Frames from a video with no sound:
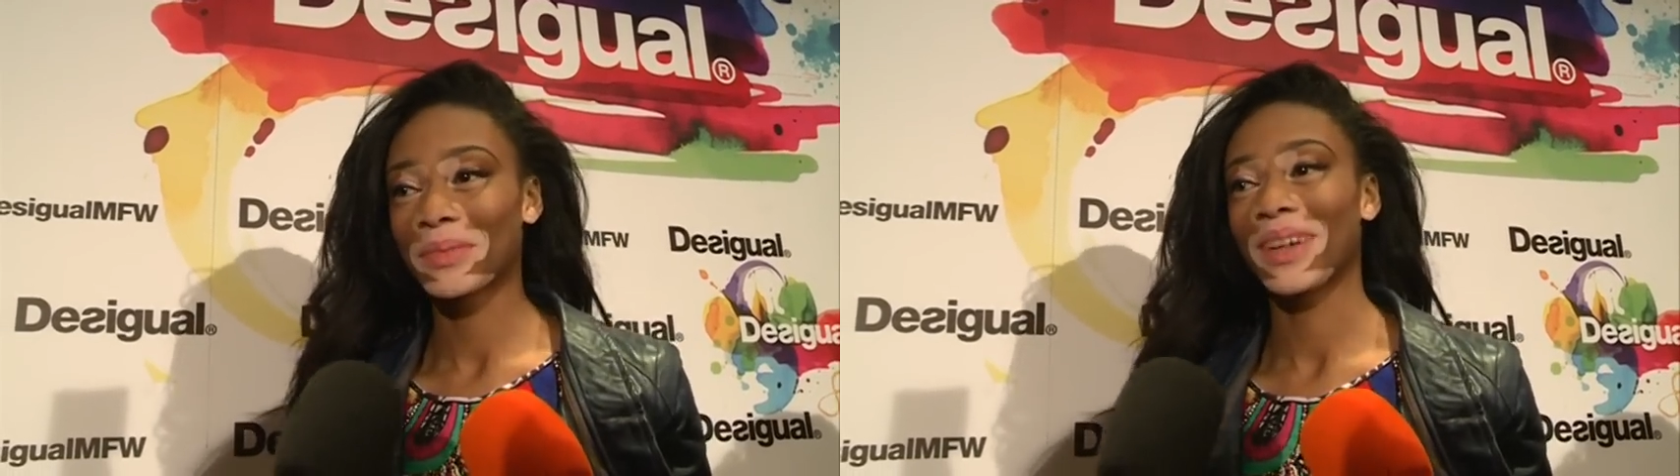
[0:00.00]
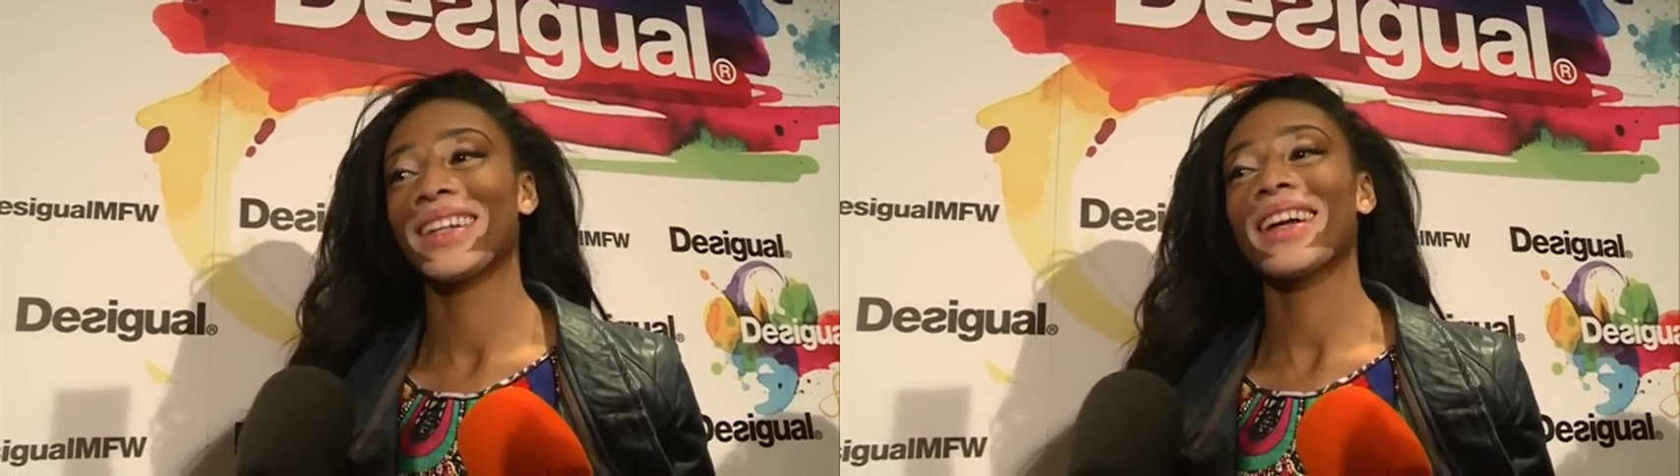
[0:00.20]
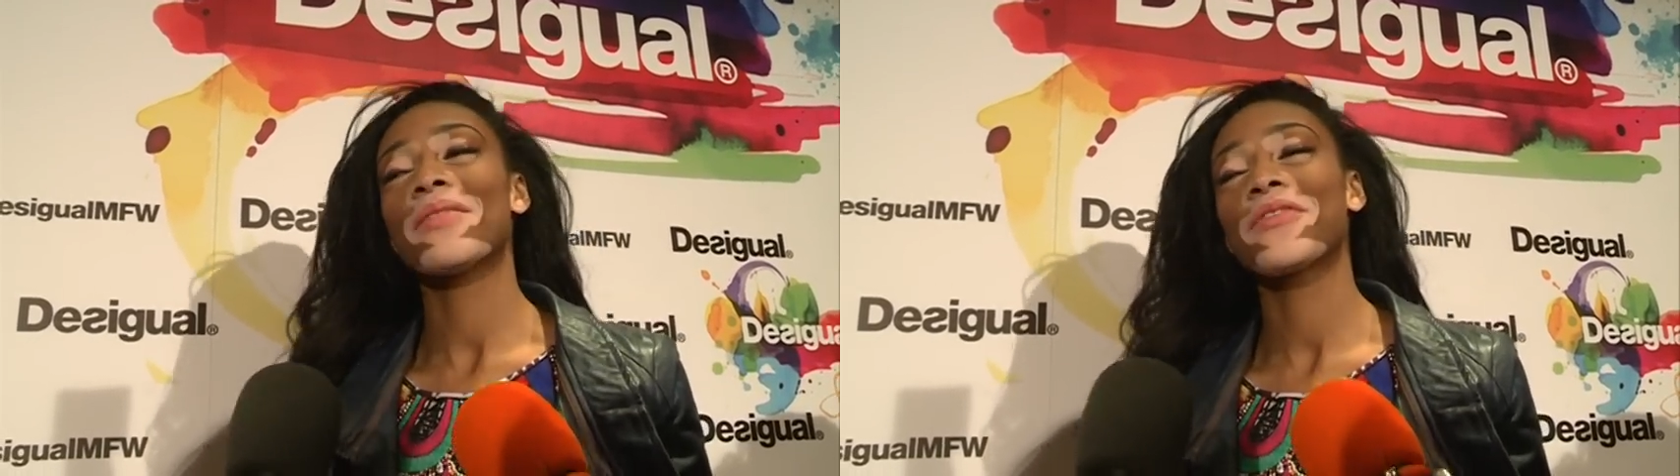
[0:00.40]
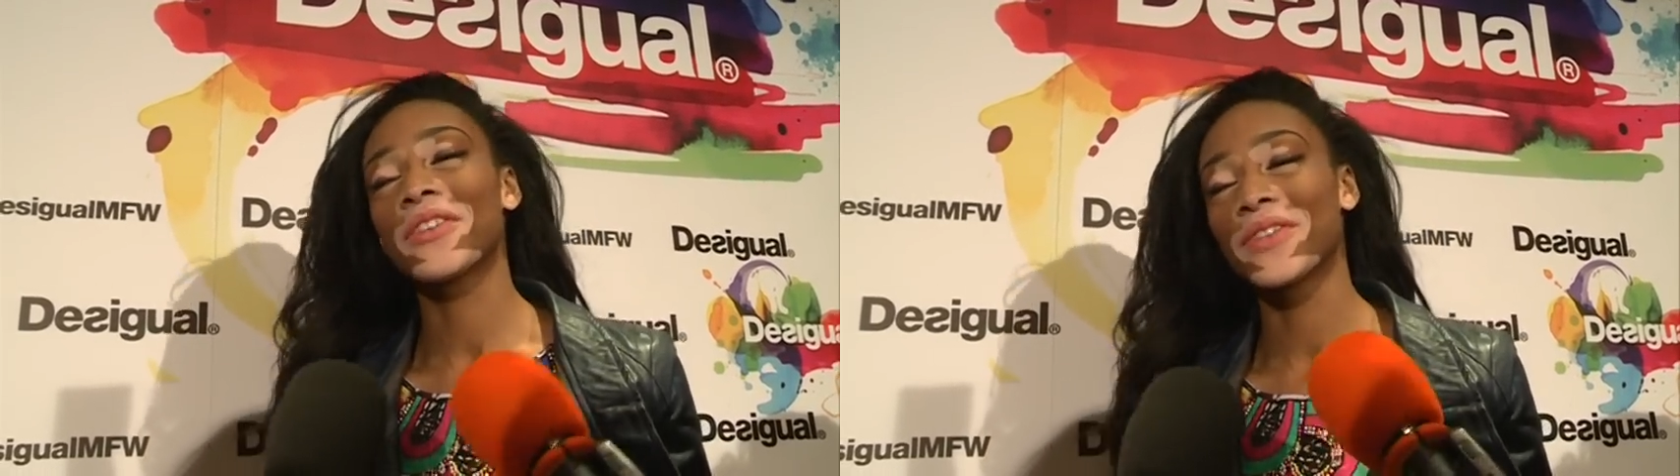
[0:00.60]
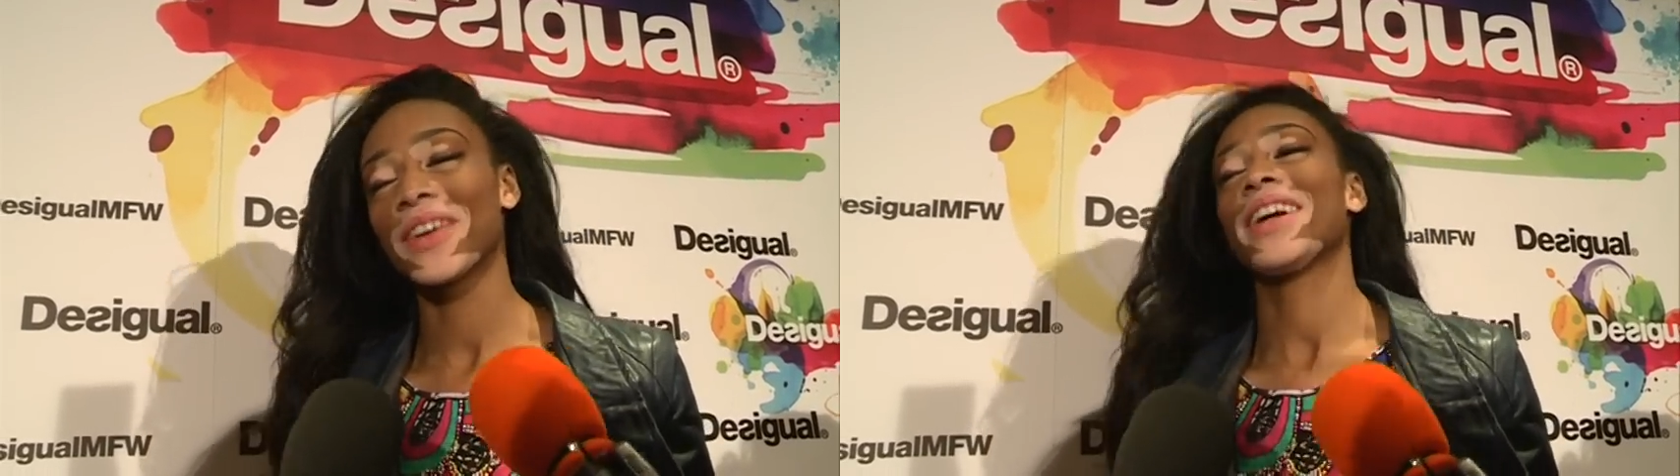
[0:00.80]
but I feel
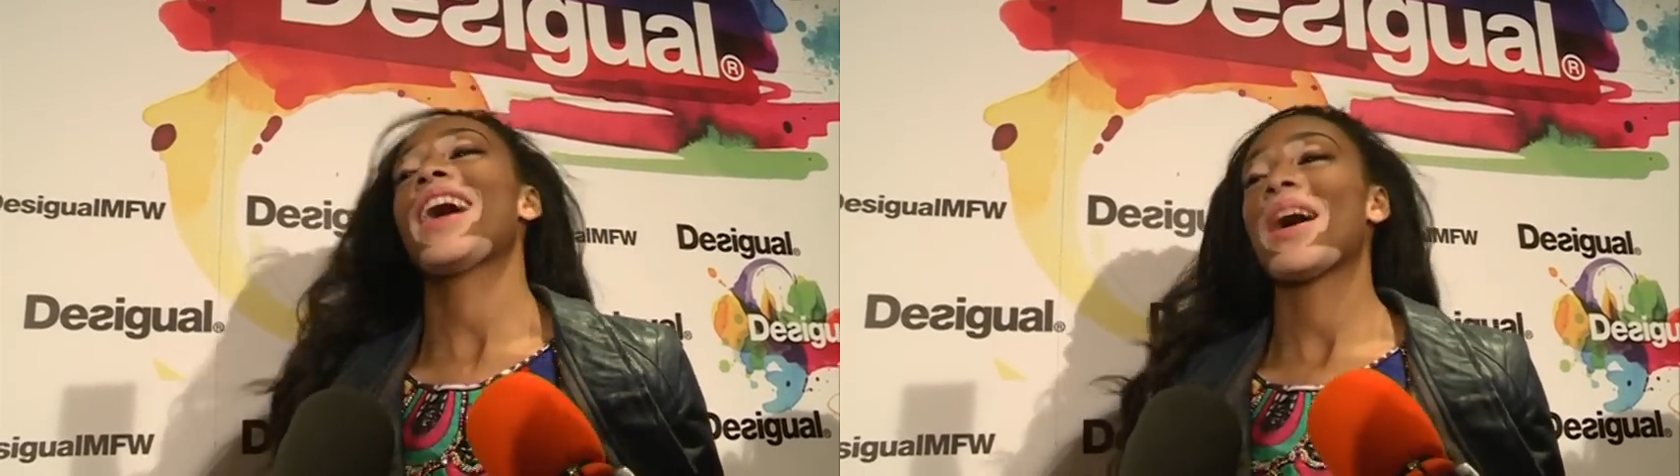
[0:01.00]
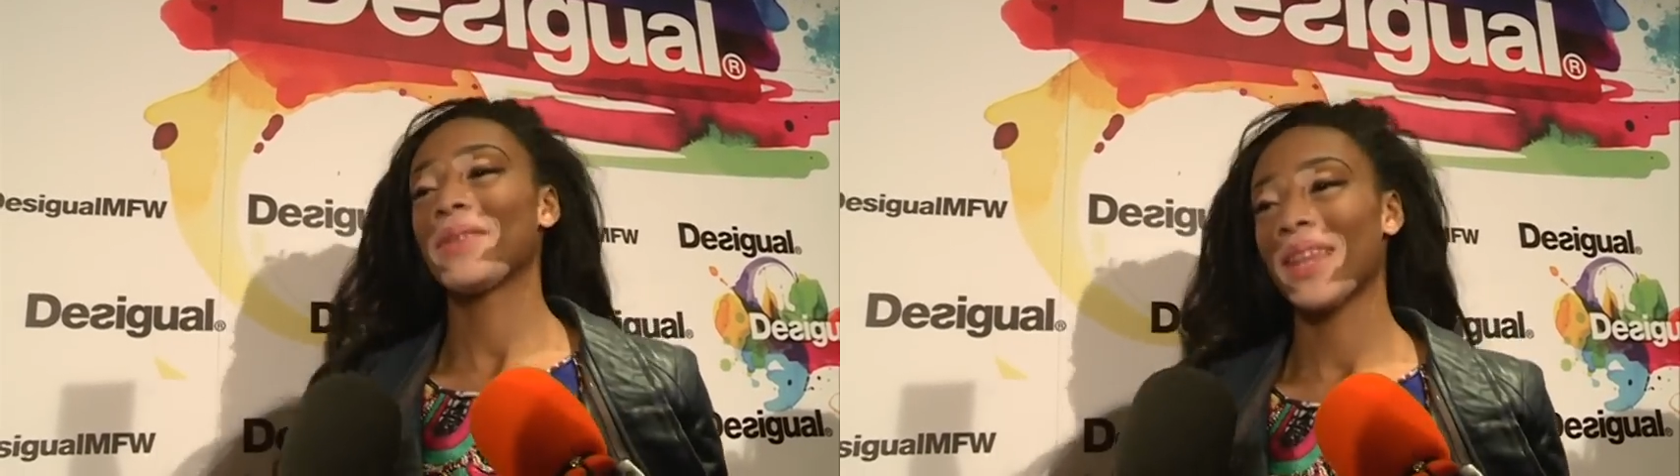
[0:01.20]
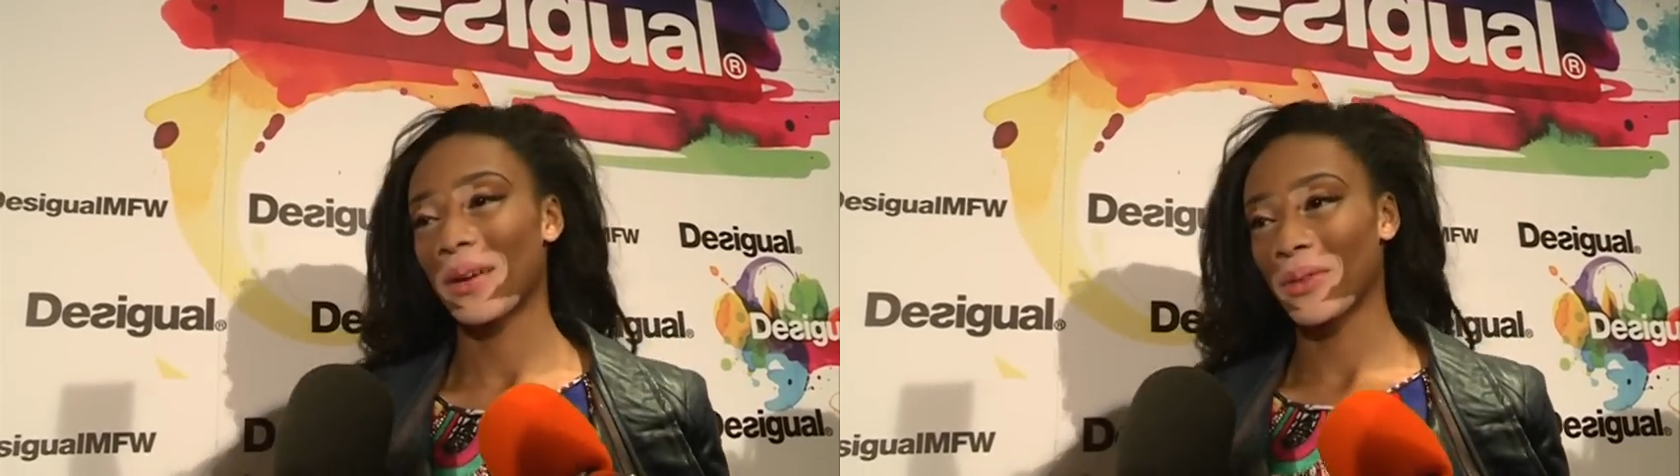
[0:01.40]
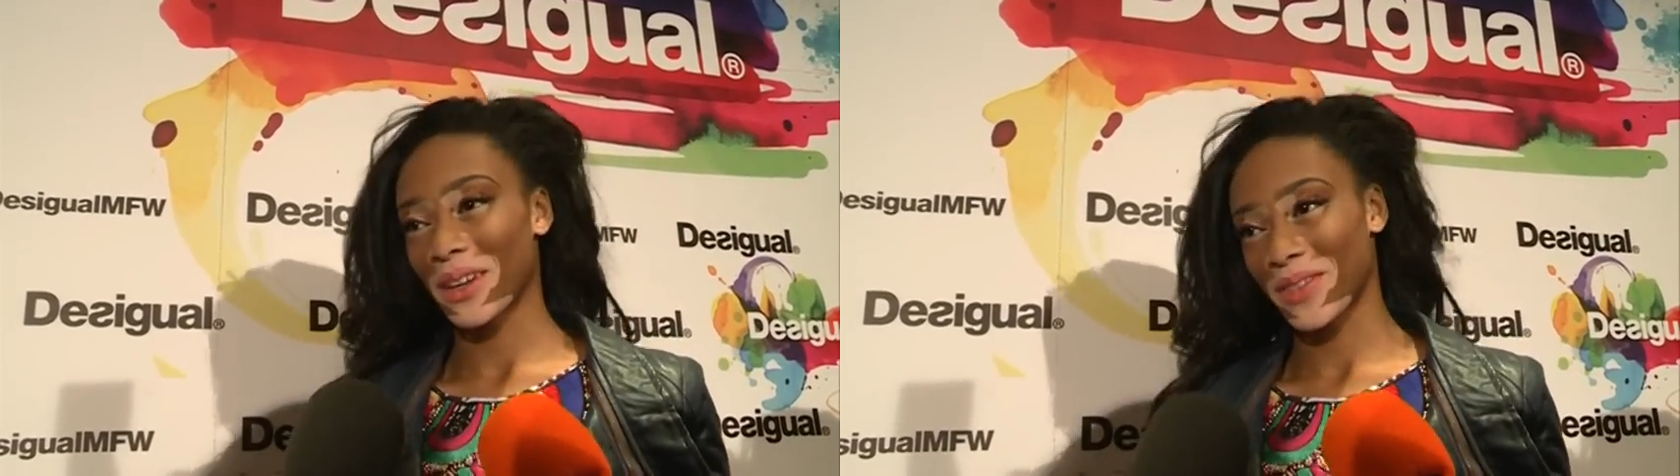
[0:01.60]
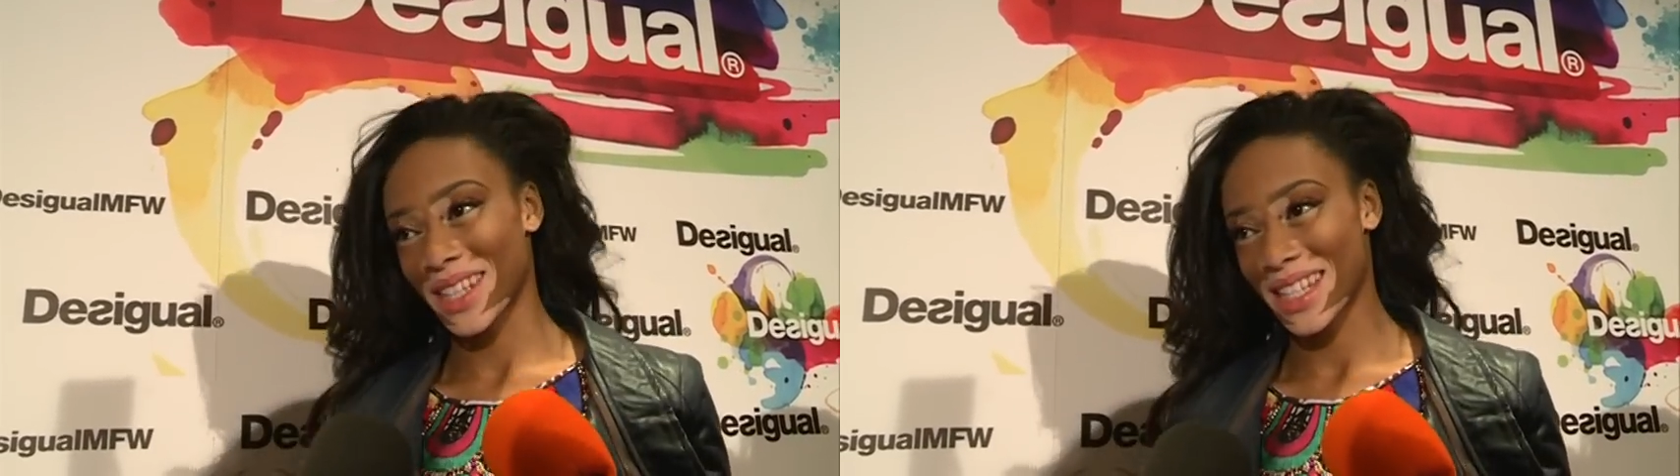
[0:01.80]
very happy that I'm
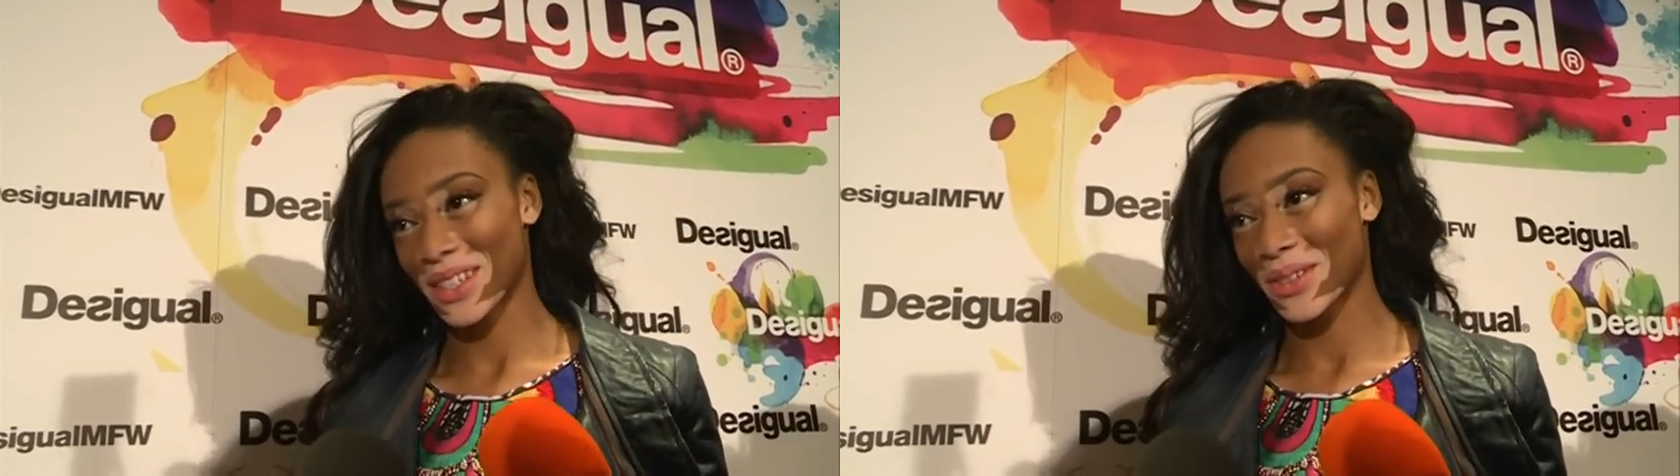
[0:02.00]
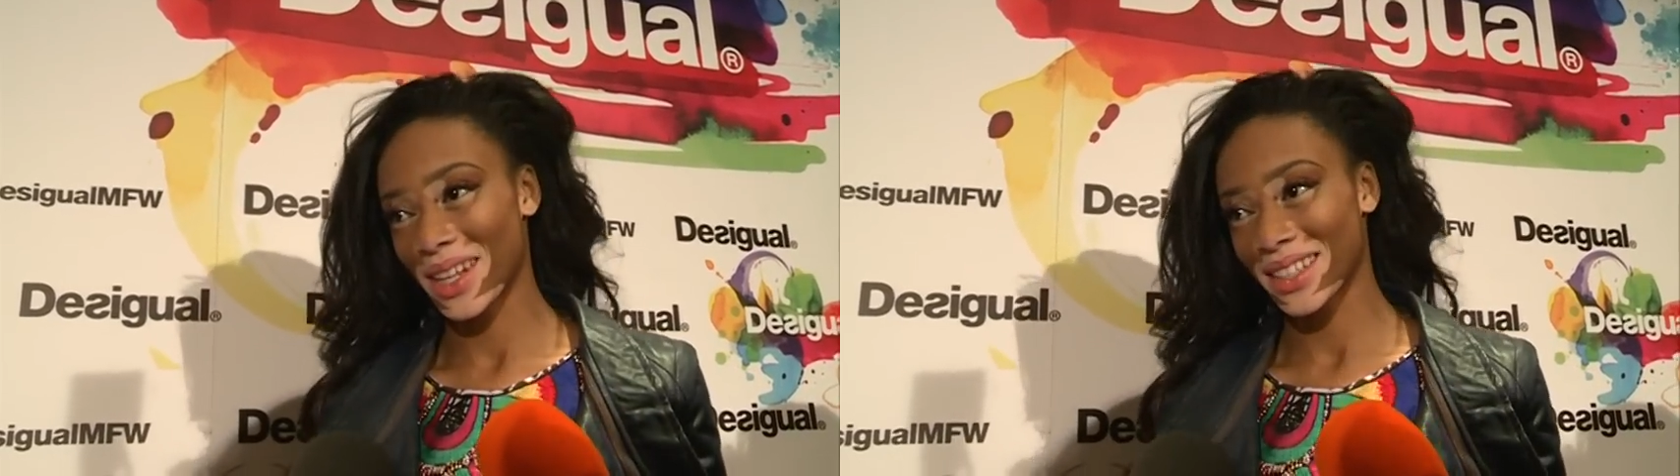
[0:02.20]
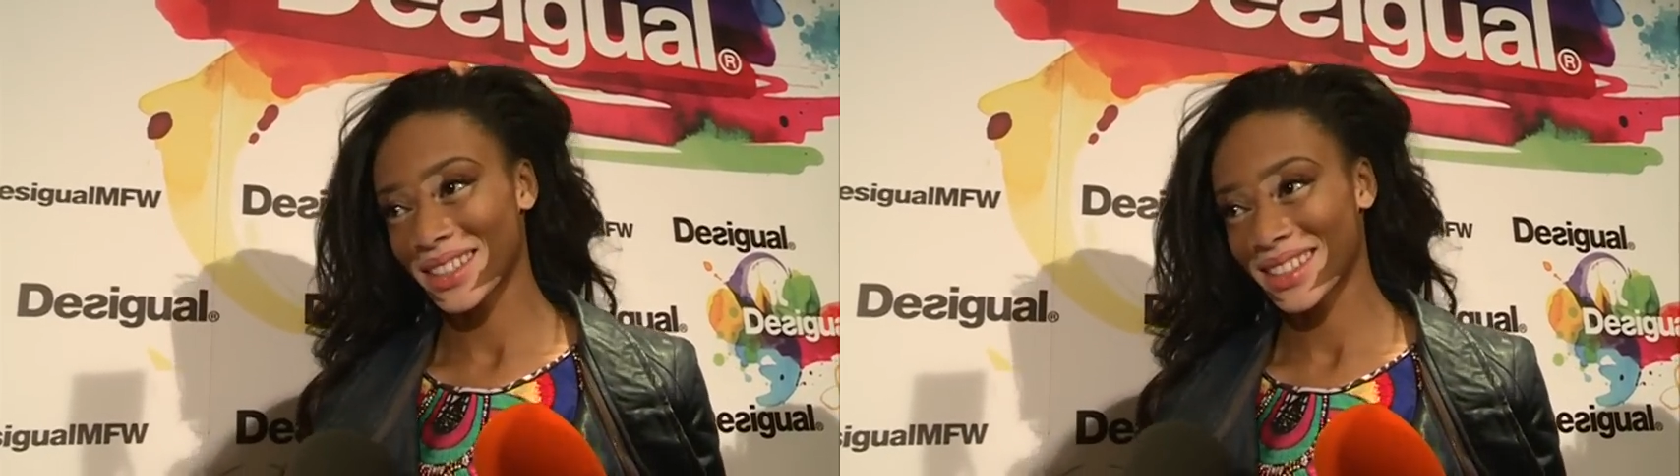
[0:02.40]
working for Desigual.